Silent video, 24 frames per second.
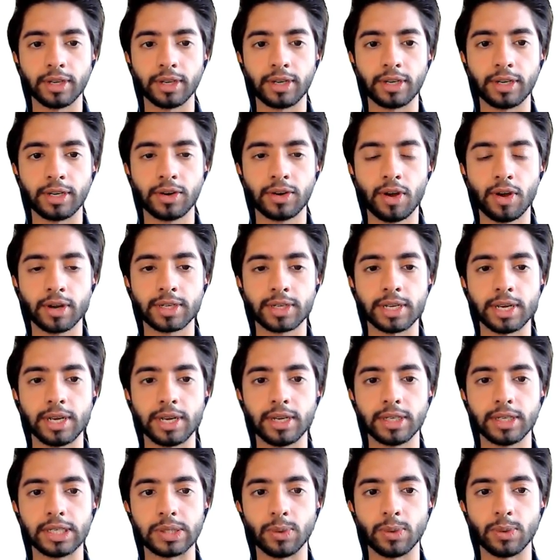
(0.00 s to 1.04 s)
it did not
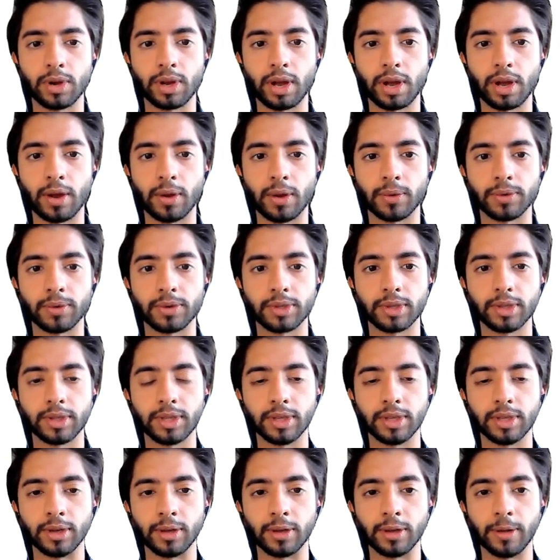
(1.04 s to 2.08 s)
take into account
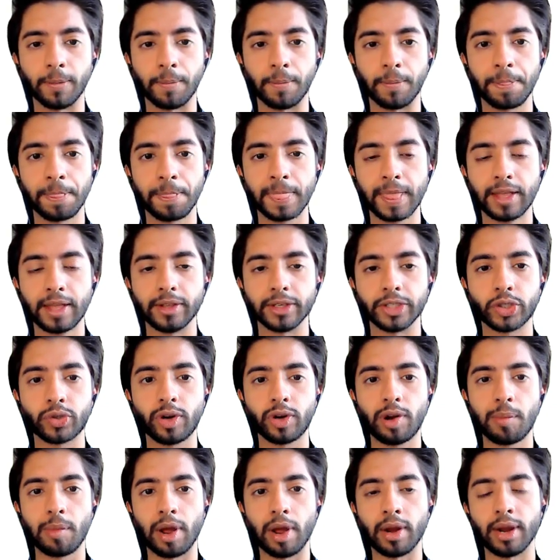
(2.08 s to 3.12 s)
the
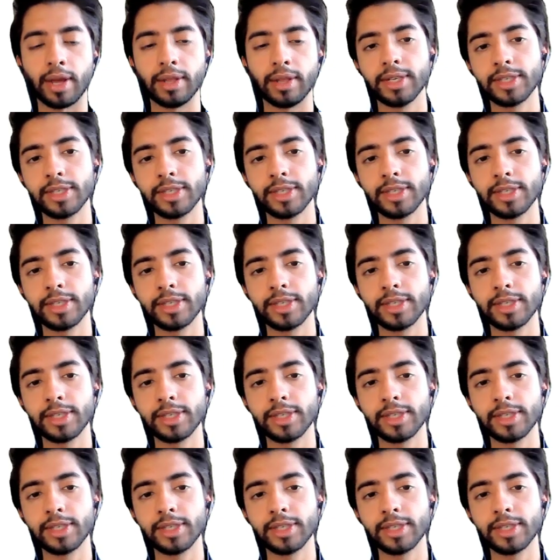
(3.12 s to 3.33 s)
streamline.